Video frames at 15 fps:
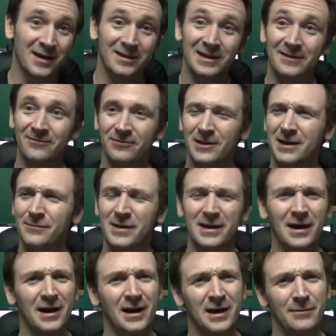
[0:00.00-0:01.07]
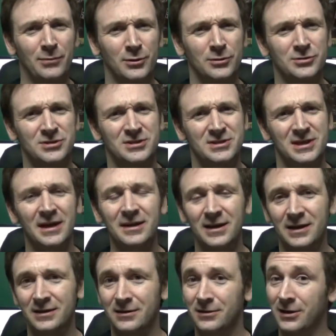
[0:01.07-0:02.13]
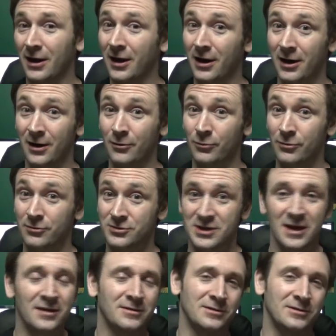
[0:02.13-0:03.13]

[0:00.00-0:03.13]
the flaming eyeballs set in towers,